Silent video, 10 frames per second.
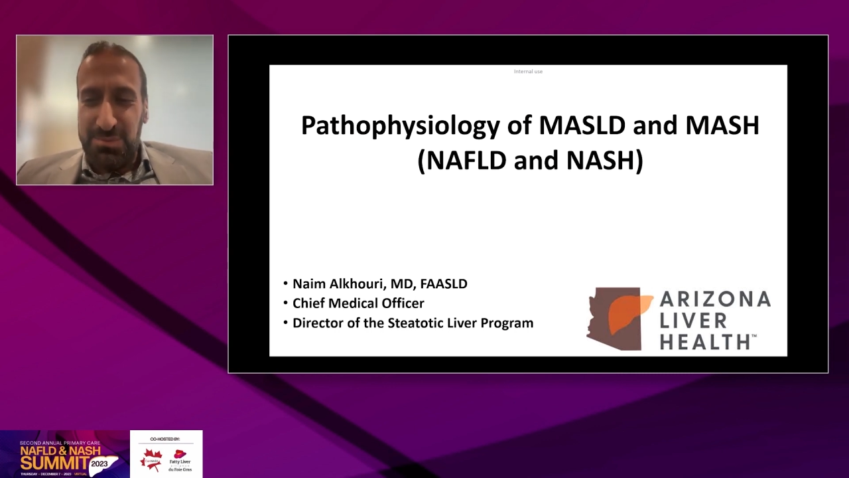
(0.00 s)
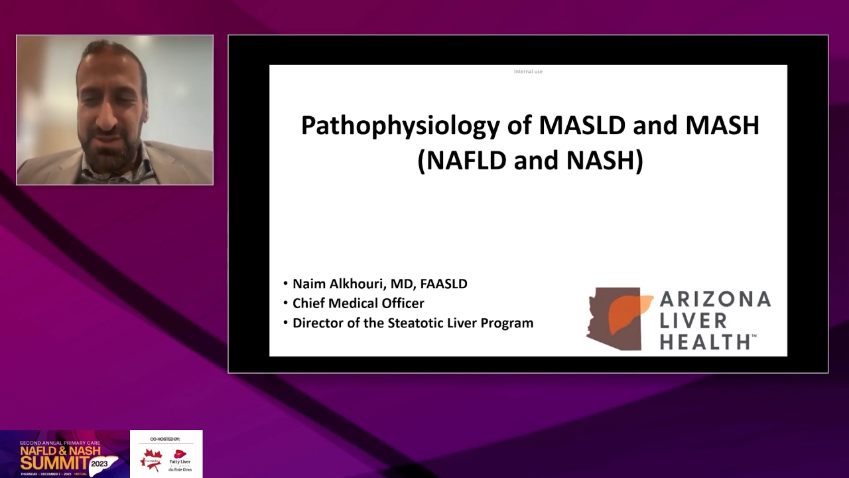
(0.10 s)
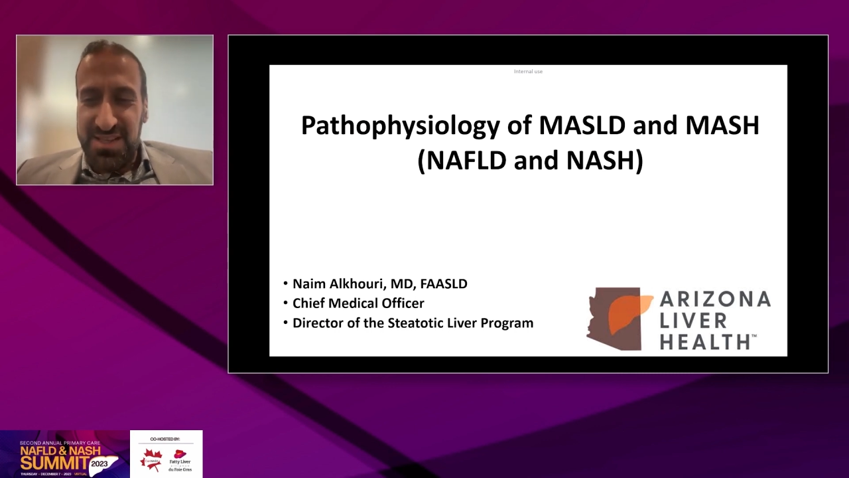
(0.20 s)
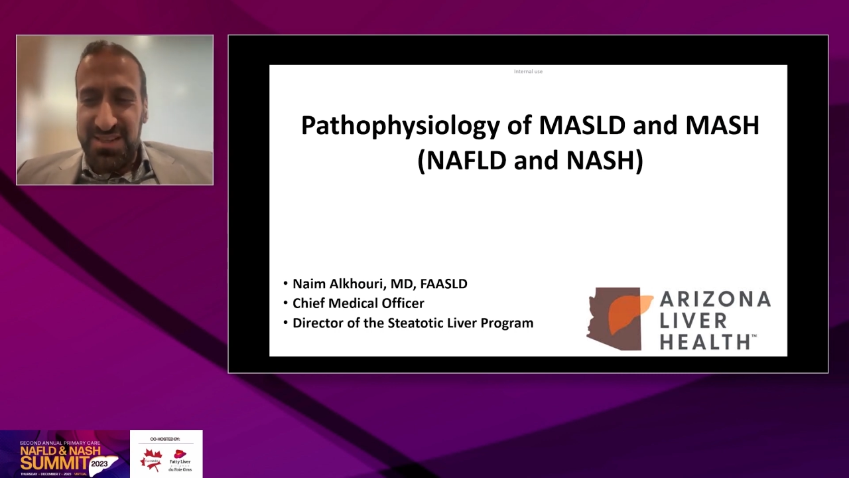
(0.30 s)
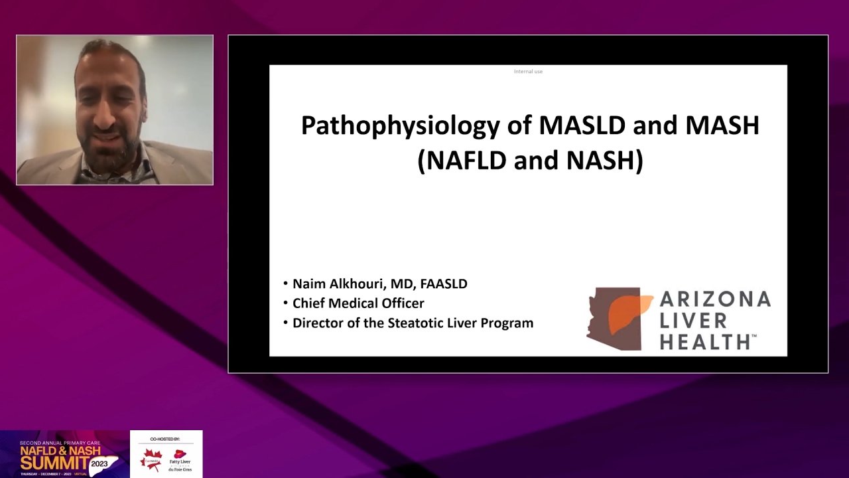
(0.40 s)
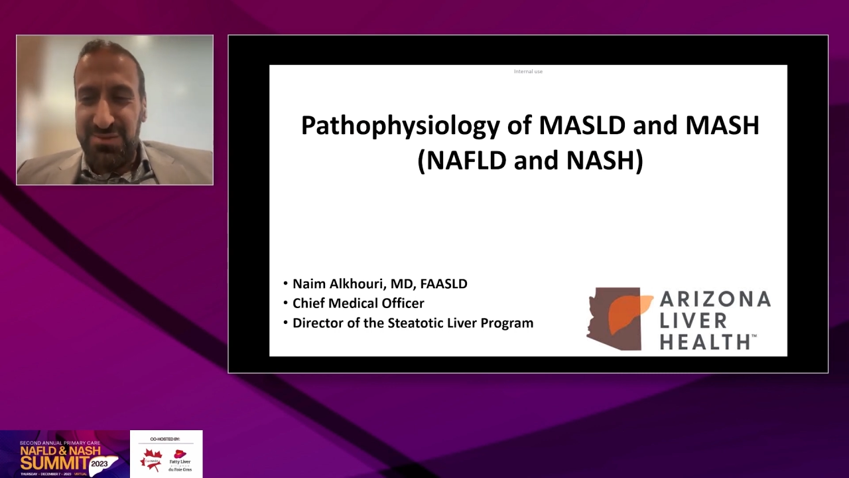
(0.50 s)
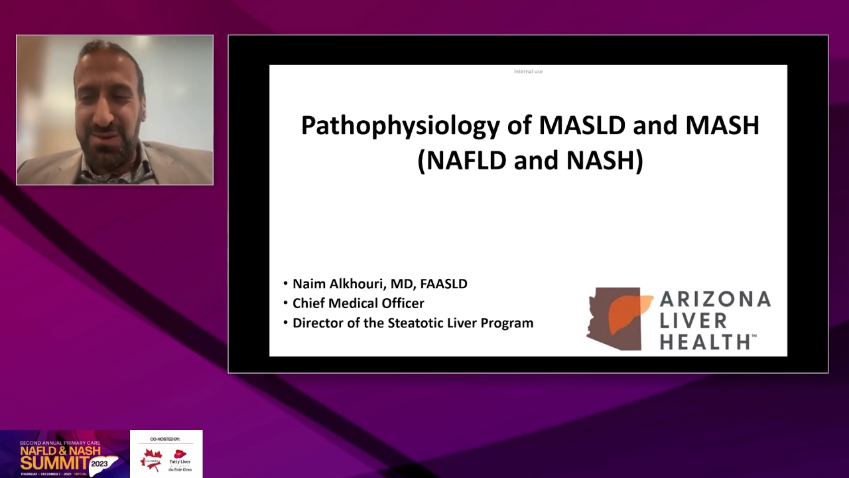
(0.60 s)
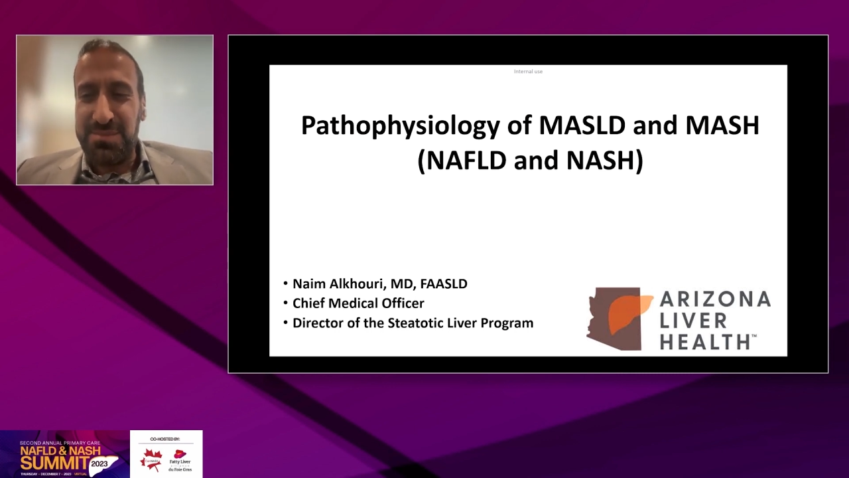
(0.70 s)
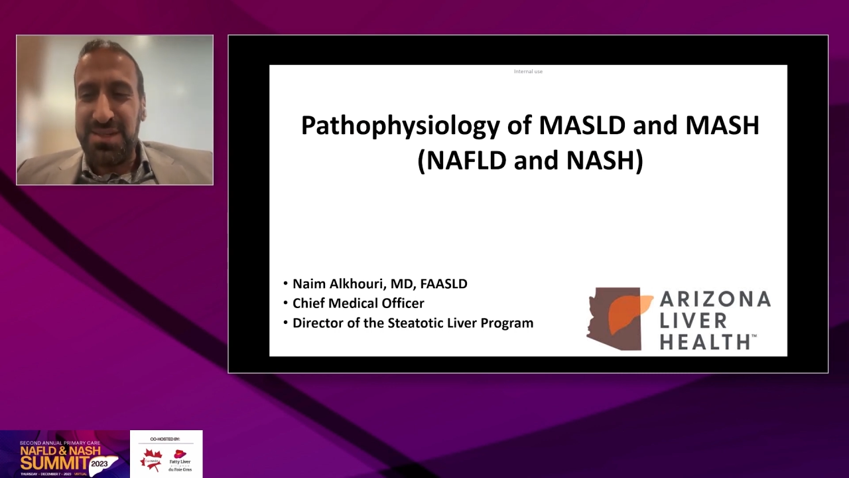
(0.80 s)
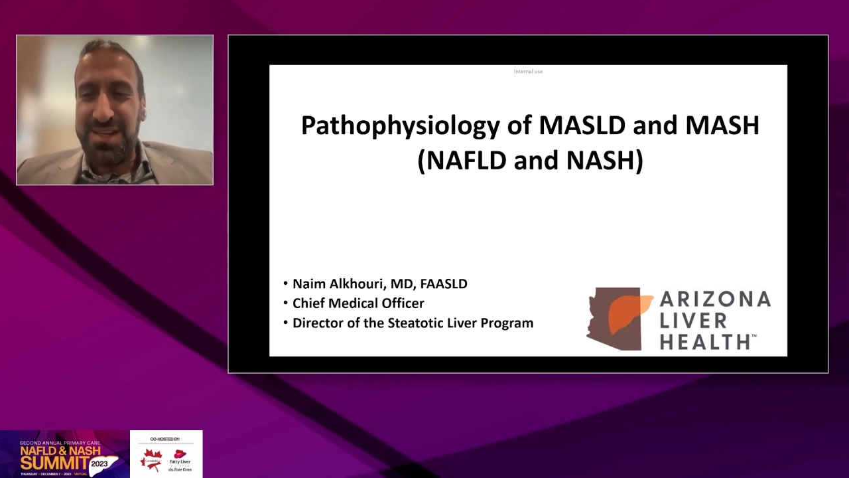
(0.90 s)
presenting
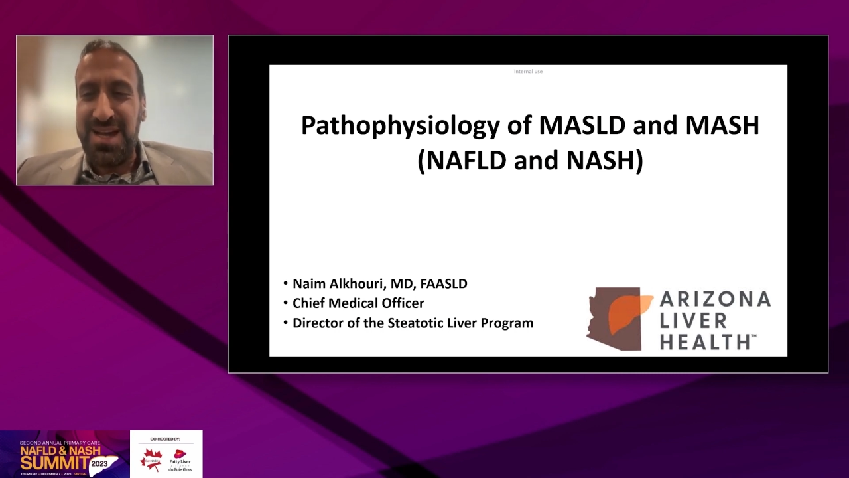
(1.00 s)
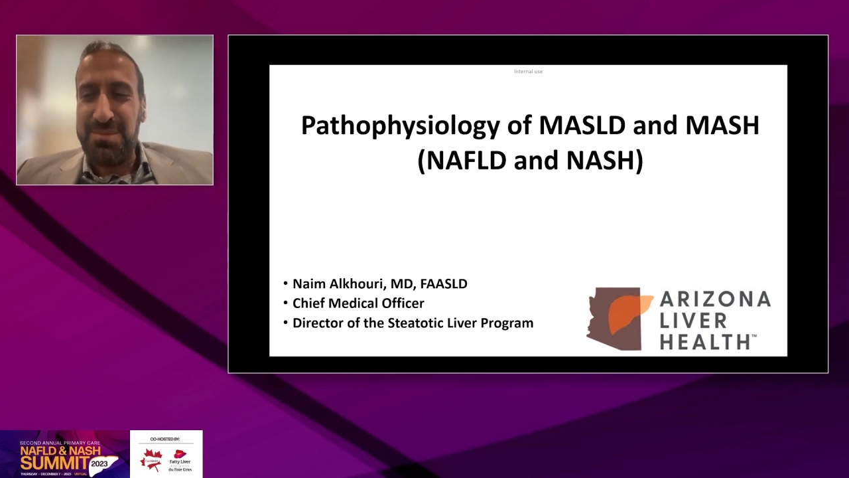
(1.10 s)
from the